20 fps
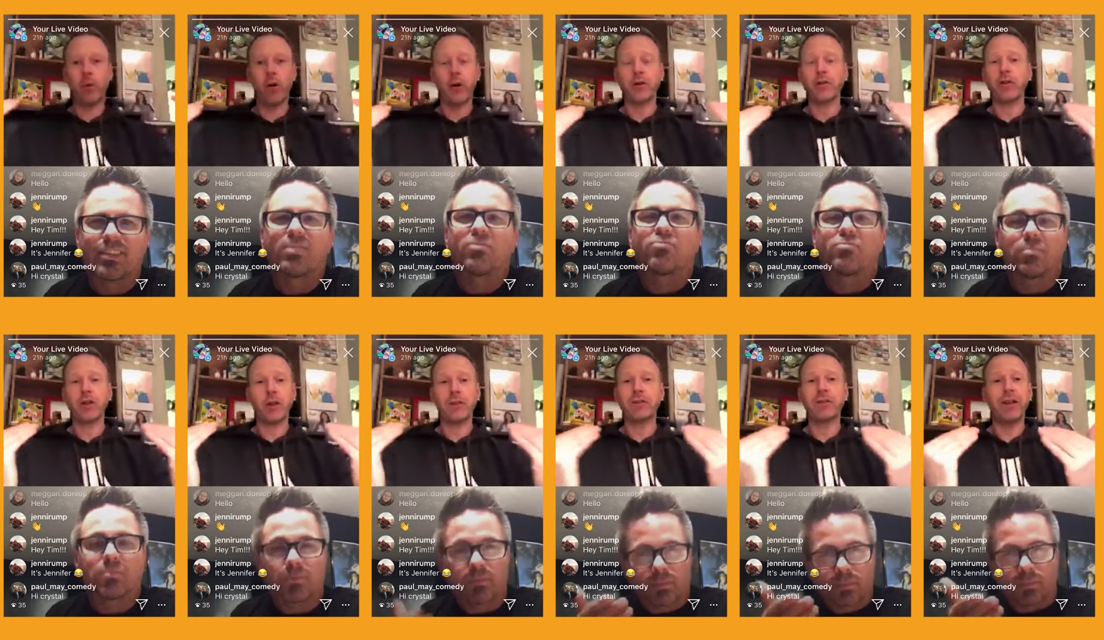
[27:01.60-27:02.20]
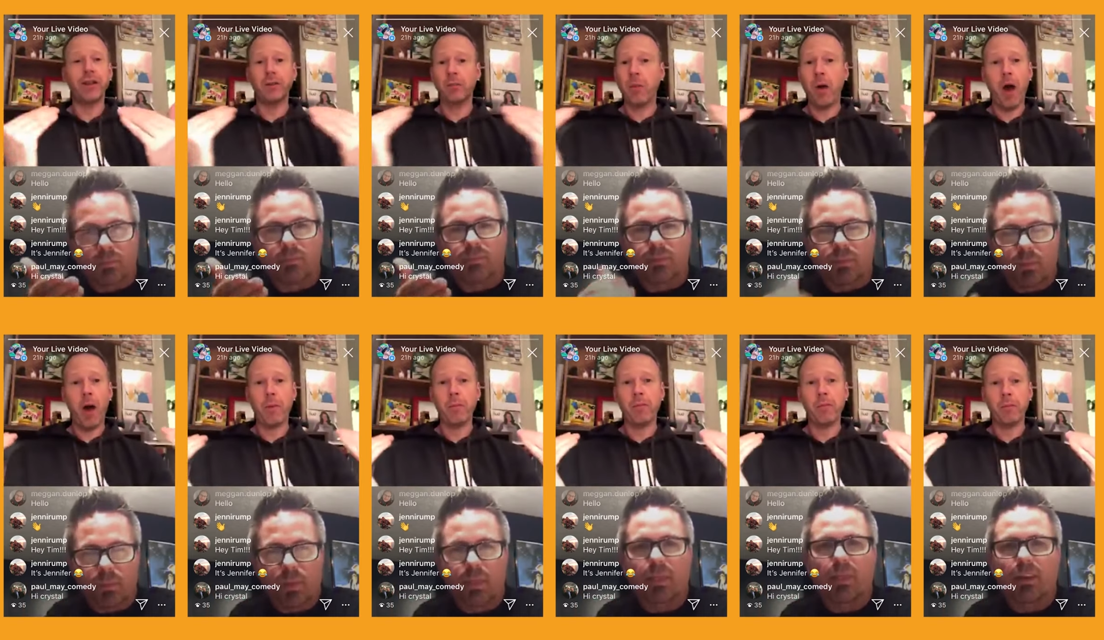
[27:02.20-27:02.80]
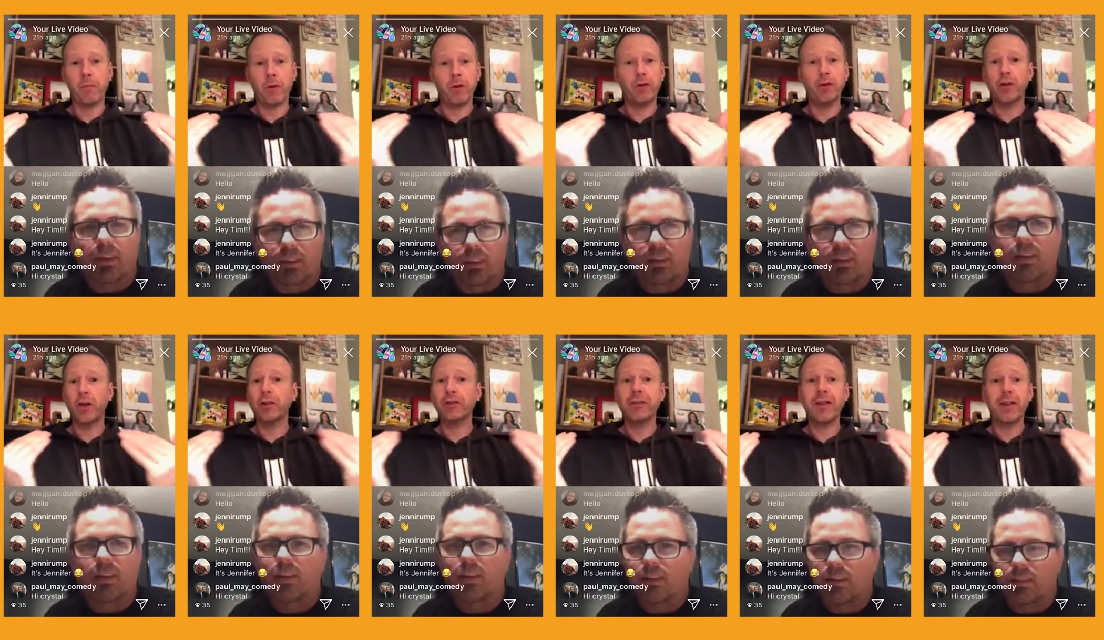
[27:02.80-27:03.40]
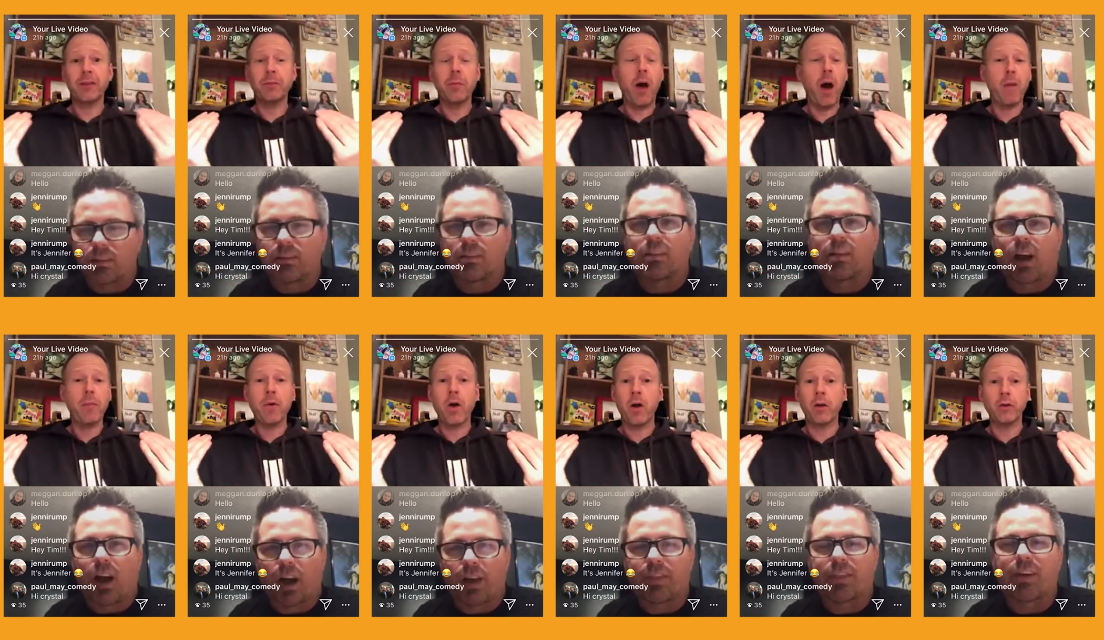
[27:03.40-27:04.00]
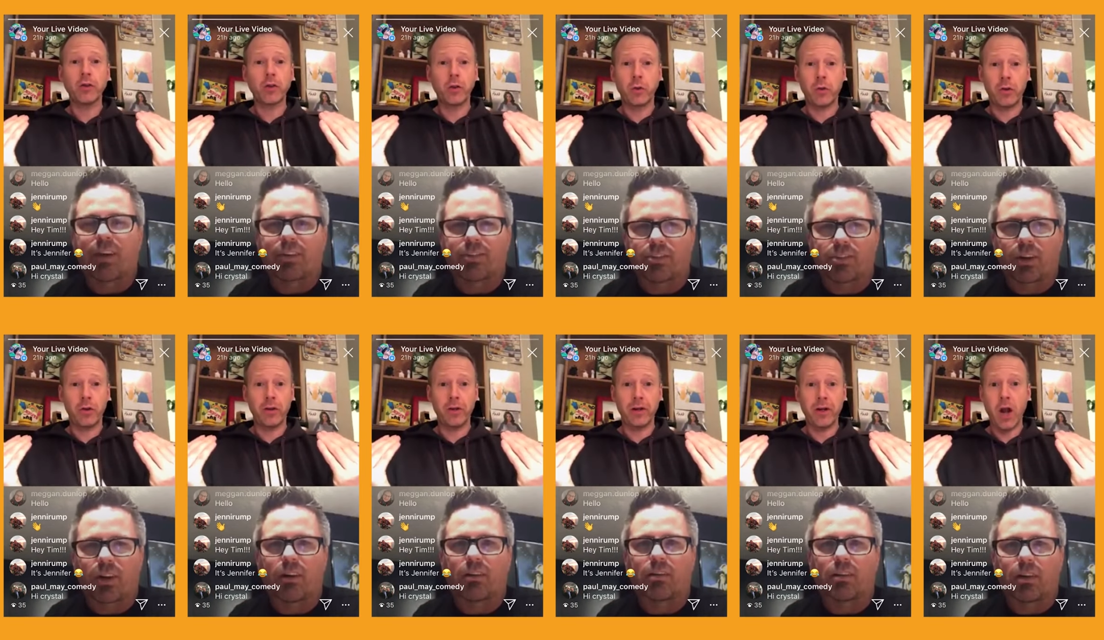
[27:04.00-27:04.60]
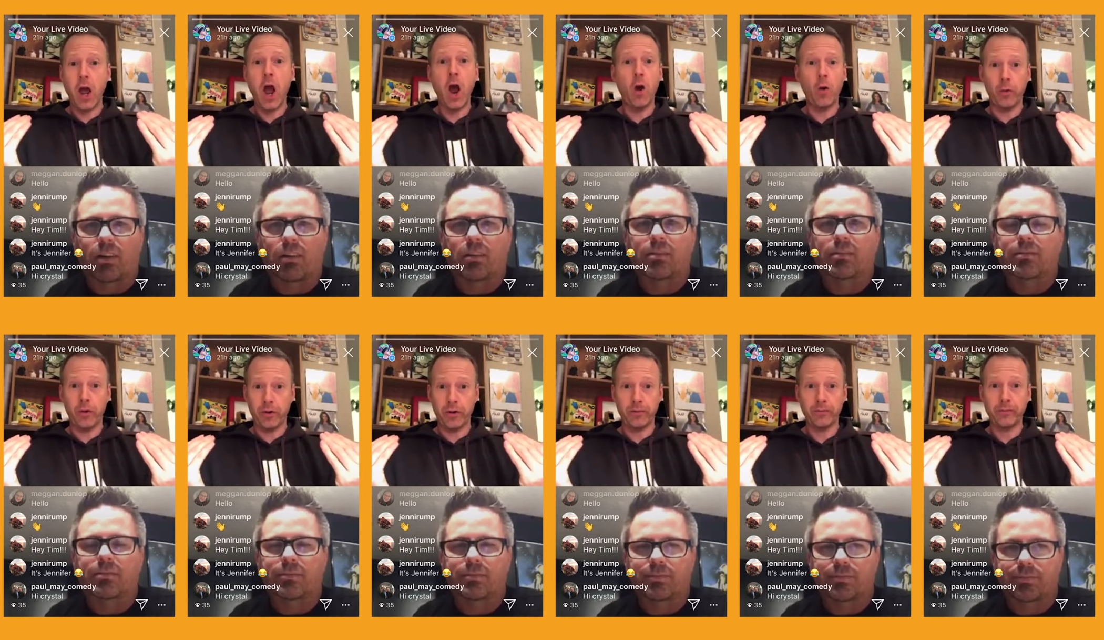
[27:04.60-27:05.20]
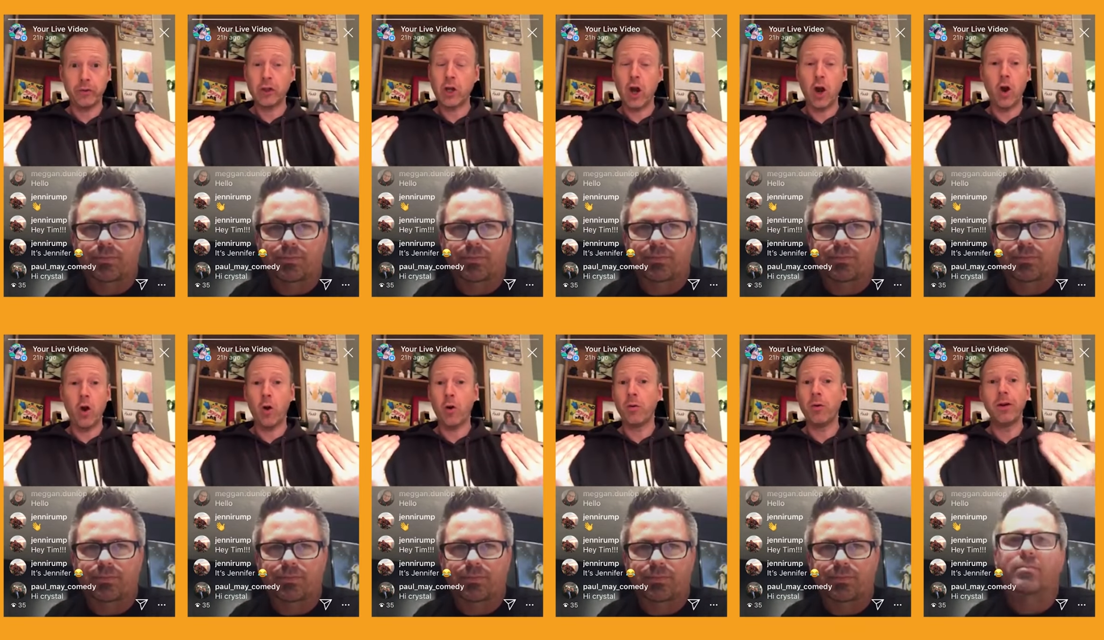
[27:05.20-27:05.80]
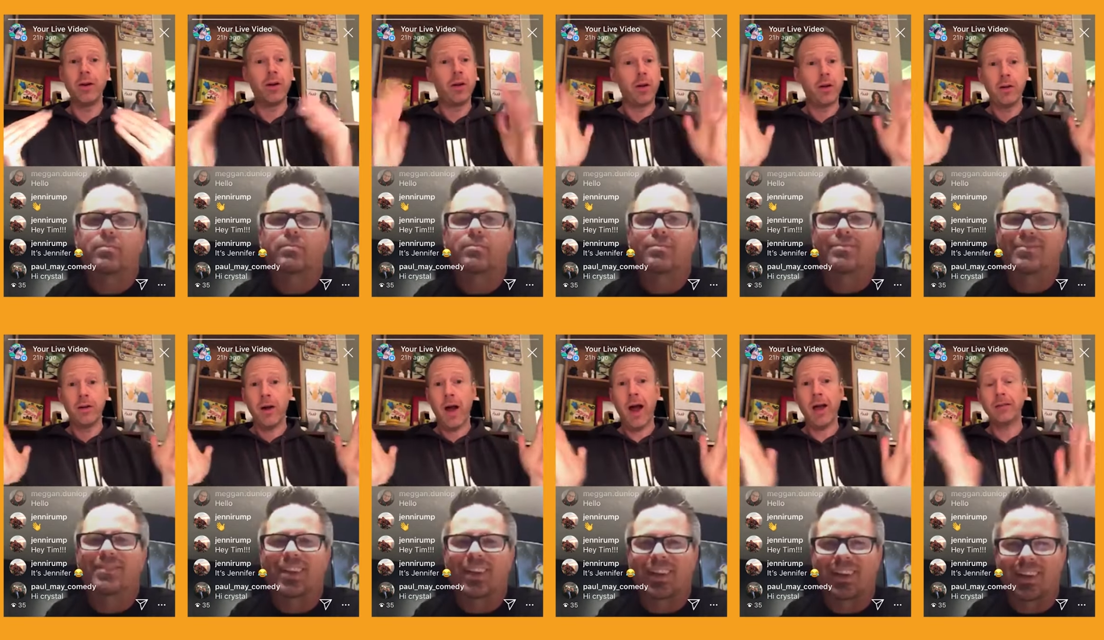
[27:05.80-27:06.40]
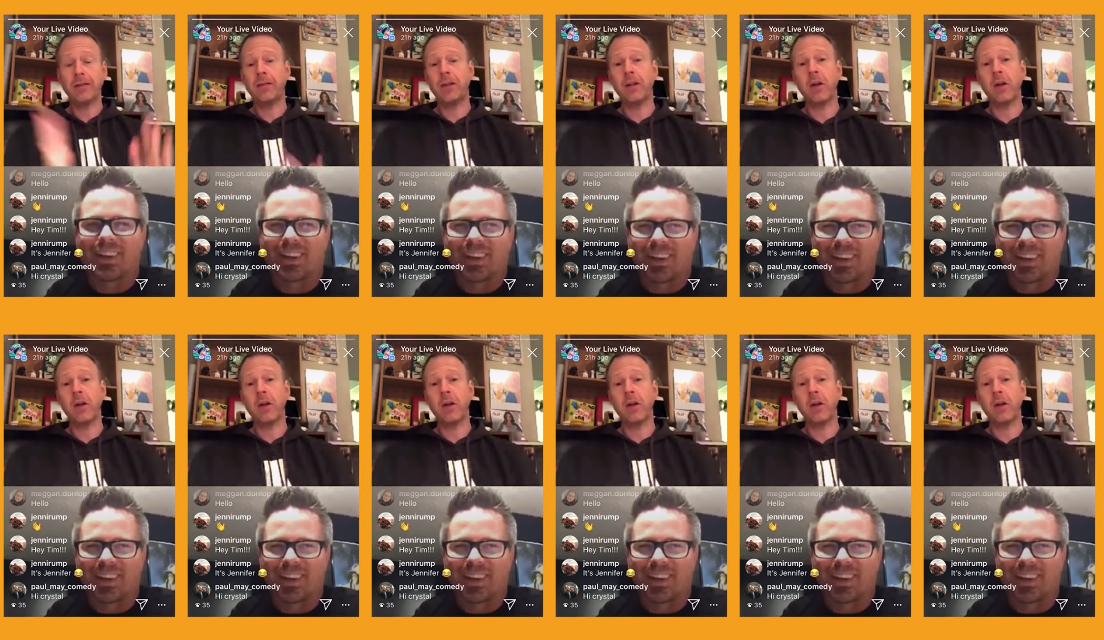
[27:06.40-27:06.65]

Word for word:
Speaker 1: just as pop, just as pop culturally known. So, I see no